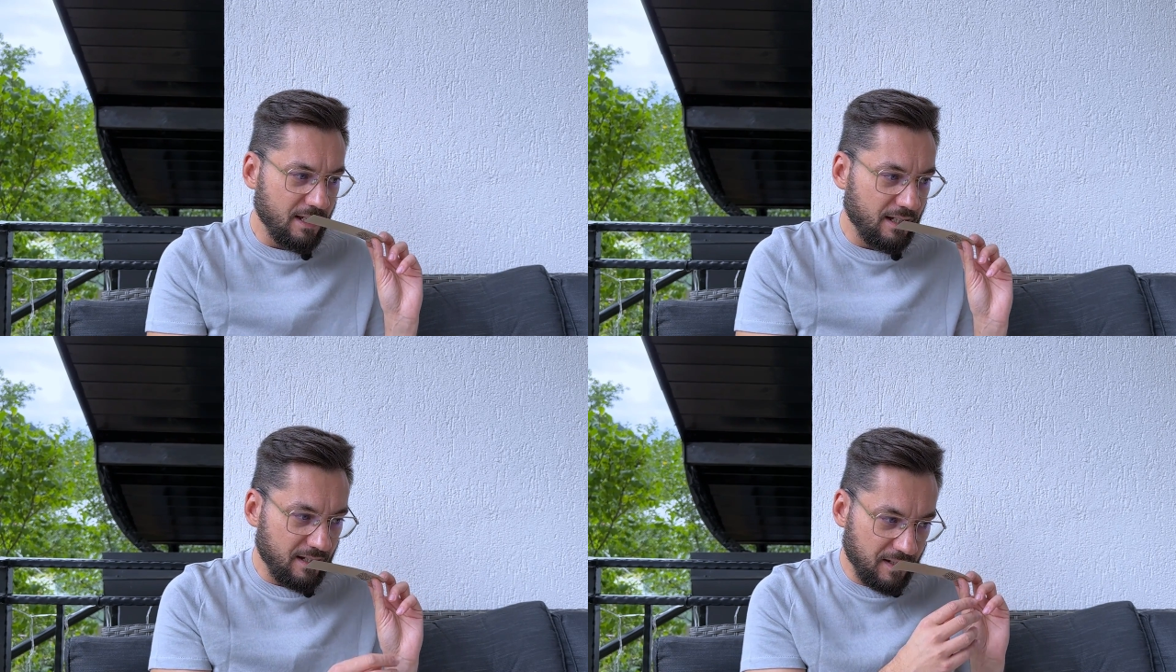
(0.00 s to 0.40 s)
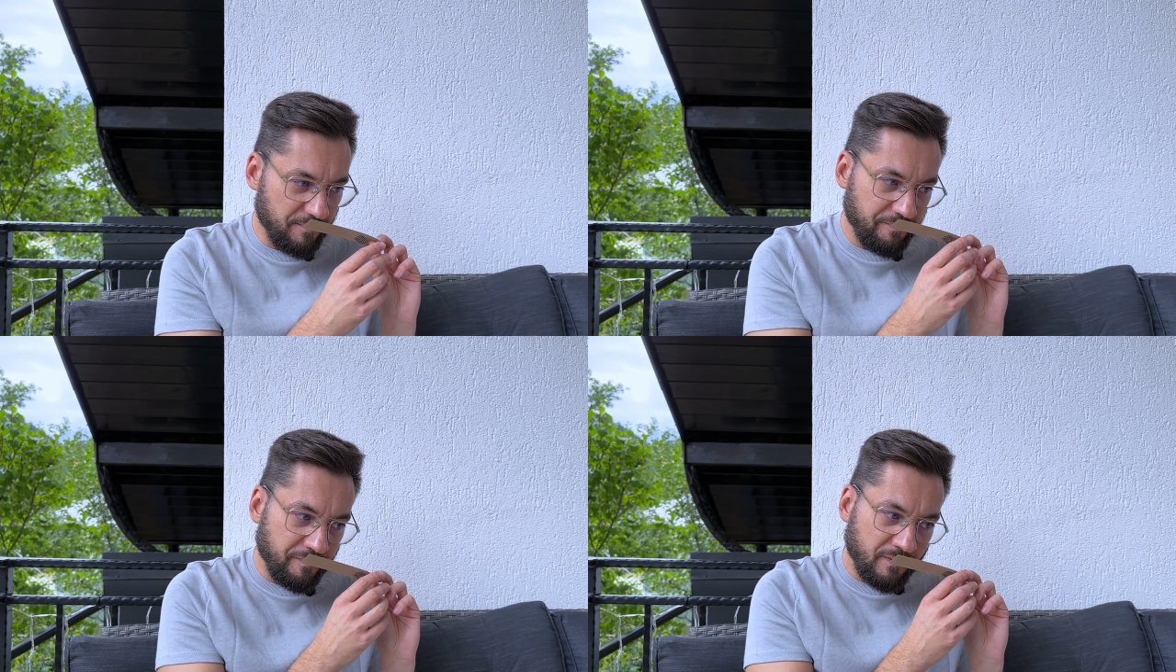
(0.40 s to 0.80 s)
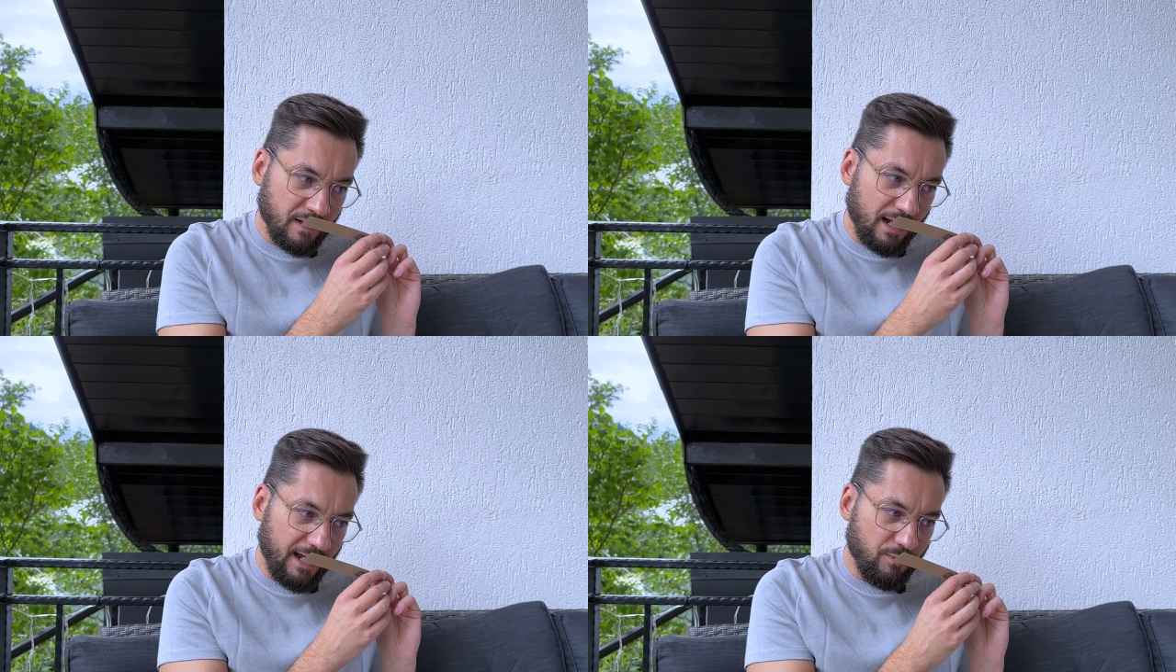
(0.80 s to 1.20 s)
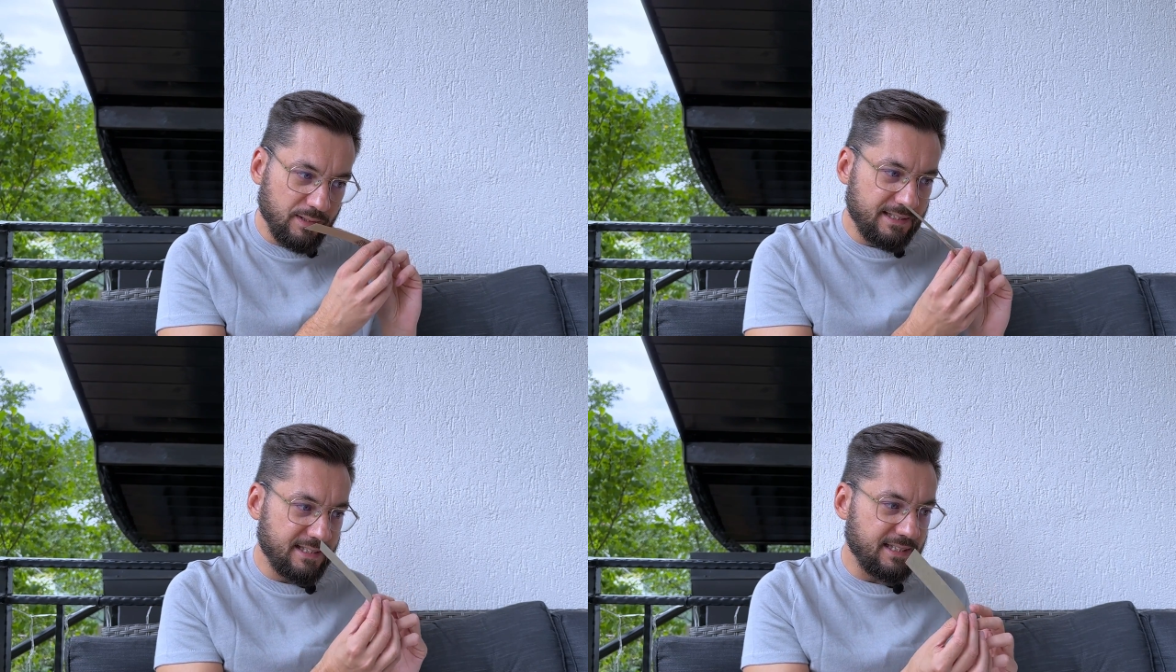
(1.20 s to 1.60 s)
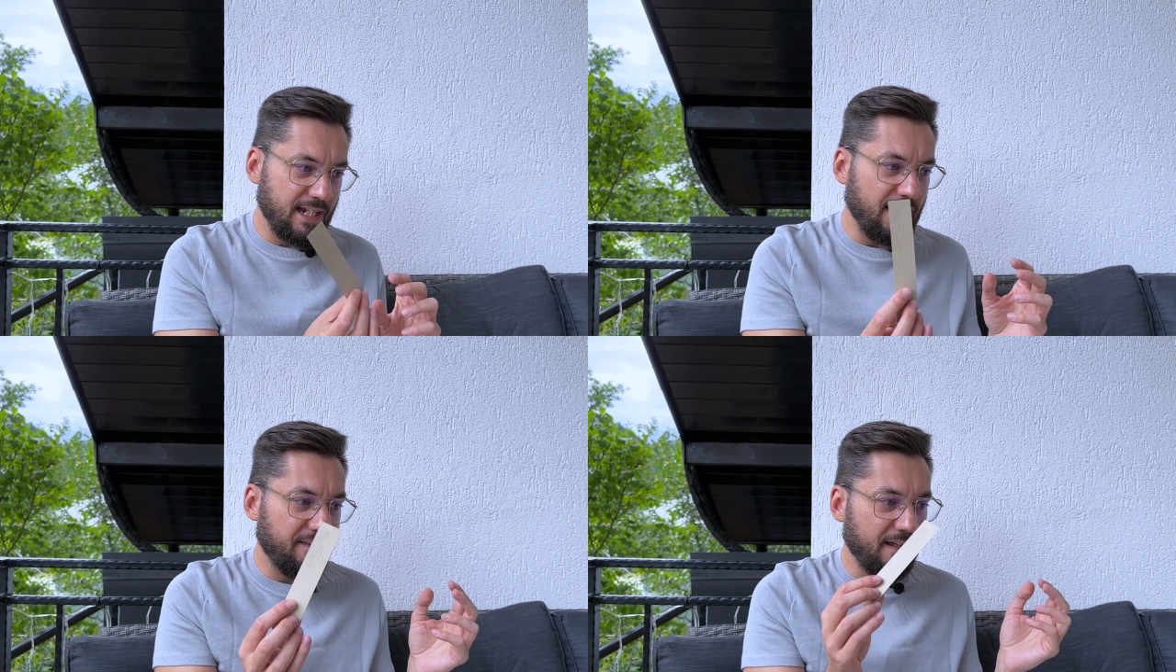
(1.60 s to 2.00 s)
I would
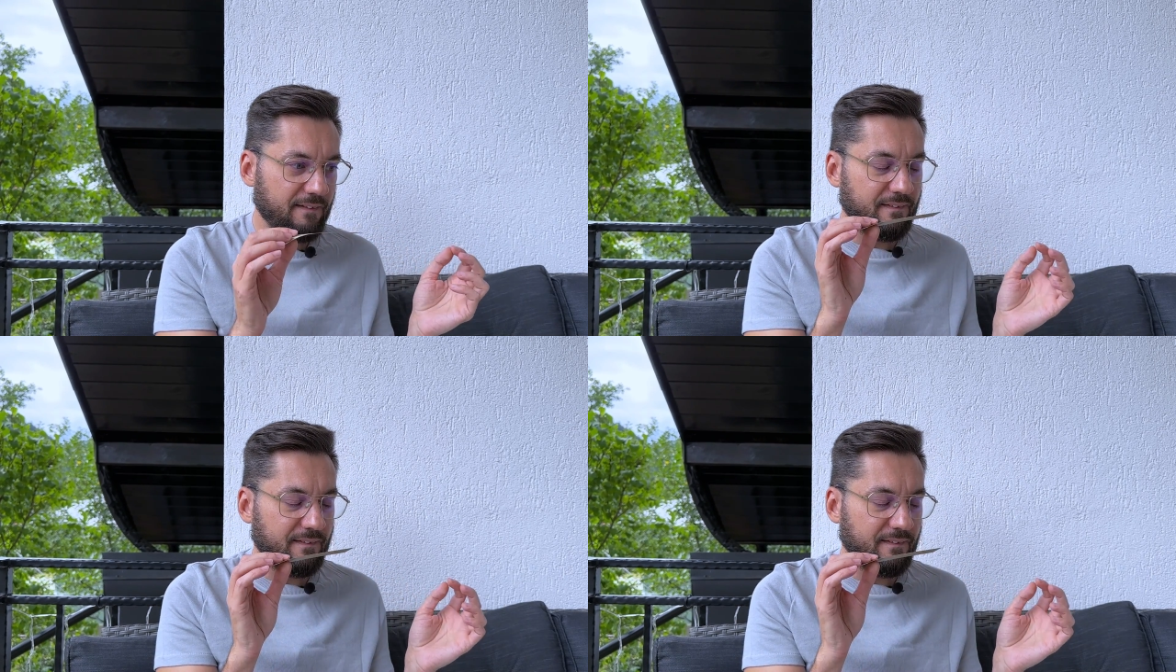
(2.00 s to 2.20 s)
say that